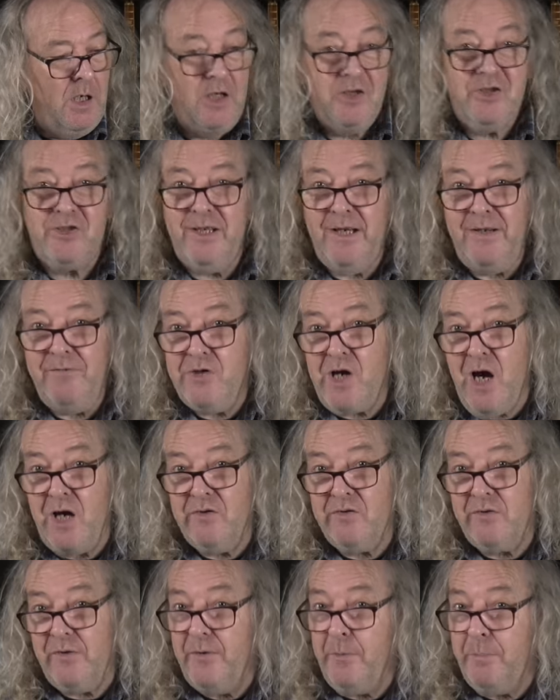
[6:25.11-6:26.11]
Steve
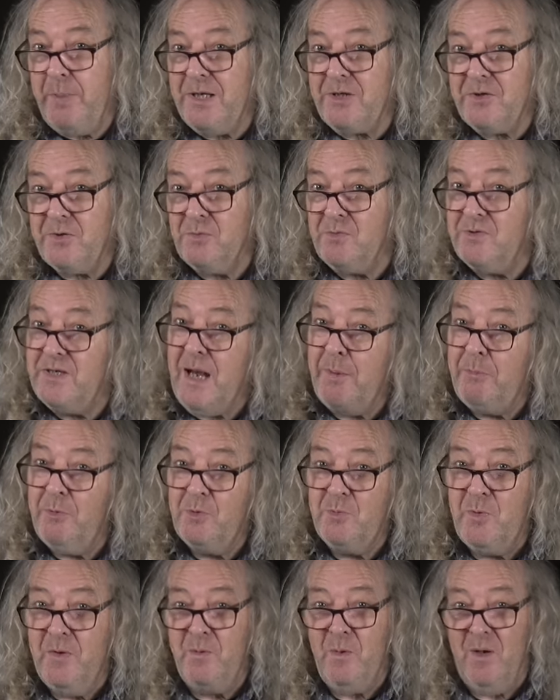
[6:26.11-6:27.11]
Jones from the Pistols
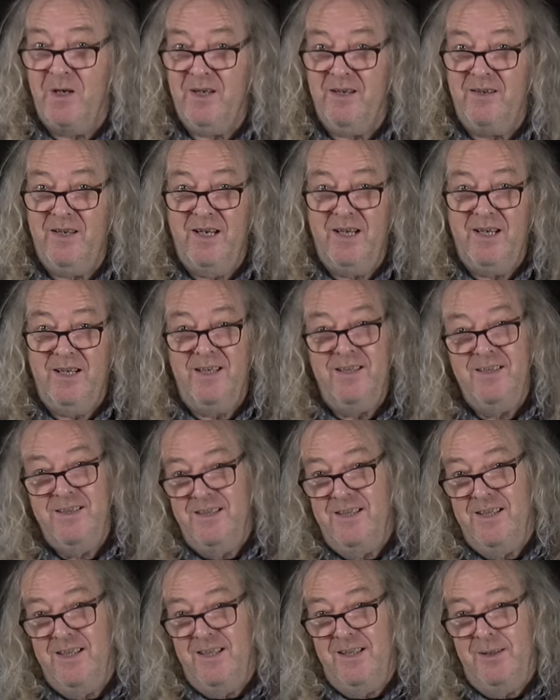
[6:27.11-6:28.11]
dabbled with one, I think,
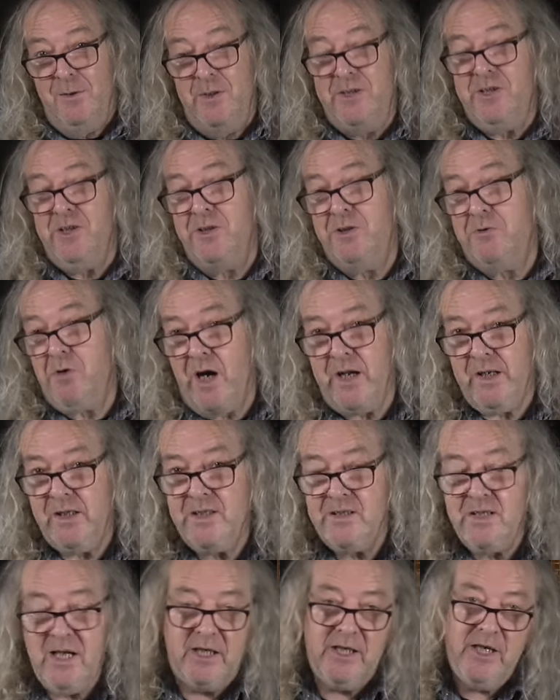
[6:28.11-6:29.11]
which is great
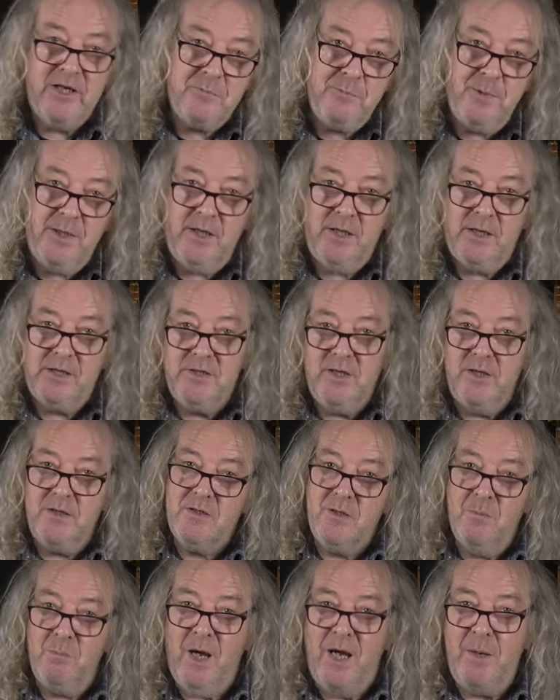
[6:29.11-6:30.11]
because that gives me an excuse
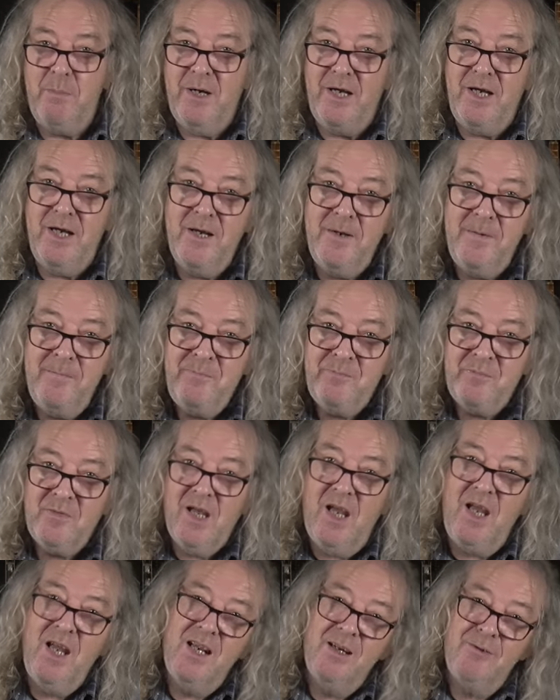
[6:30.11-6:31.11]
to maybe
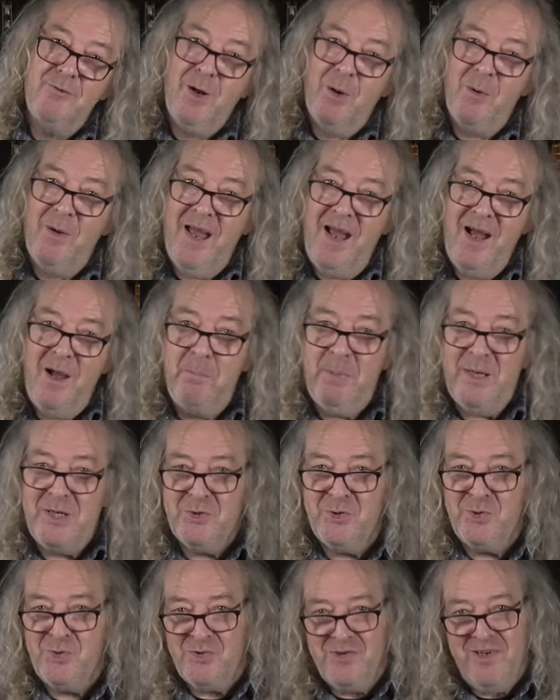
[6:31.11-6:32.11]
roll out a
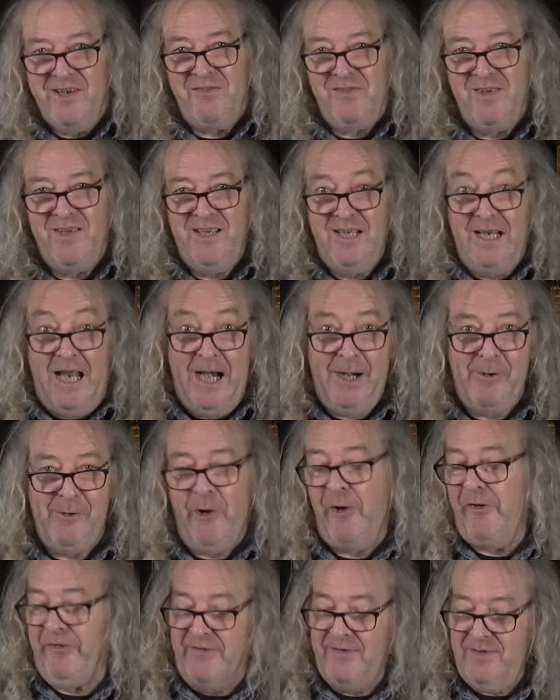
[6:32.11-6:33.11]
Pistols riff
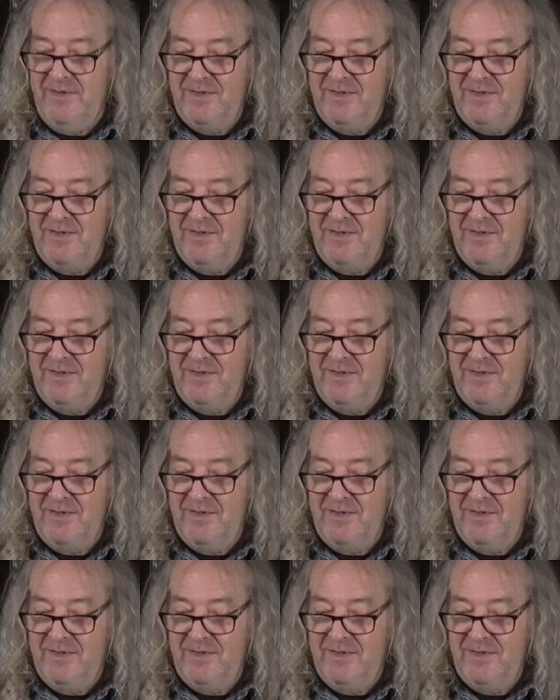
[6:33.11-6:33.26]
later on.